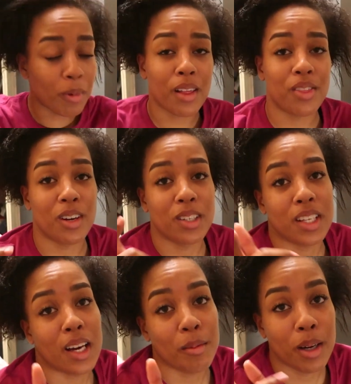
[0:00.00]
my third
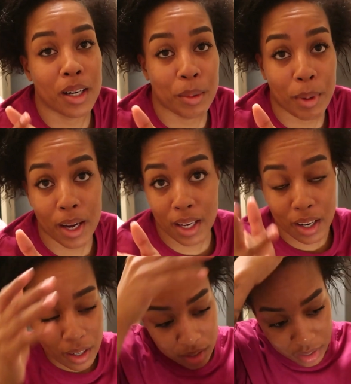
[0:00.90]
time cutting my
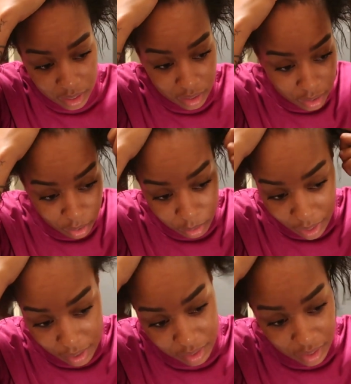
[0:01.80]
hair since
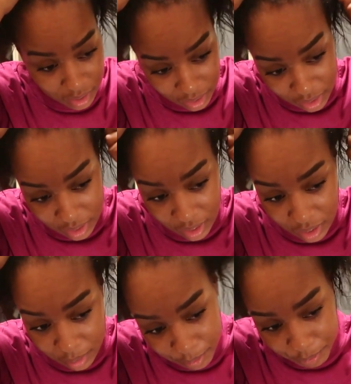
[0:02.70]

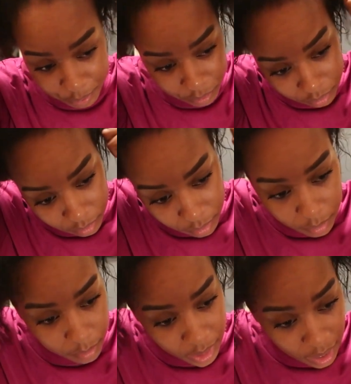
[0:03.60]
2016.
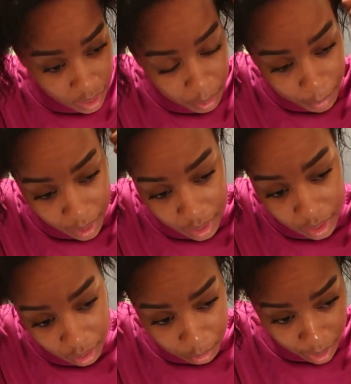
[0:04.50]
I cut my
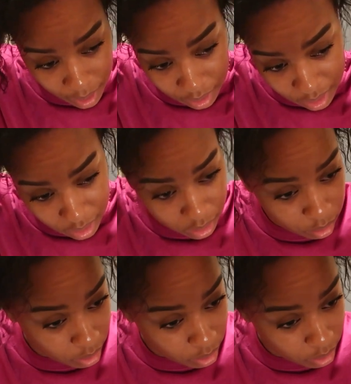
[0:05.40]
hair back in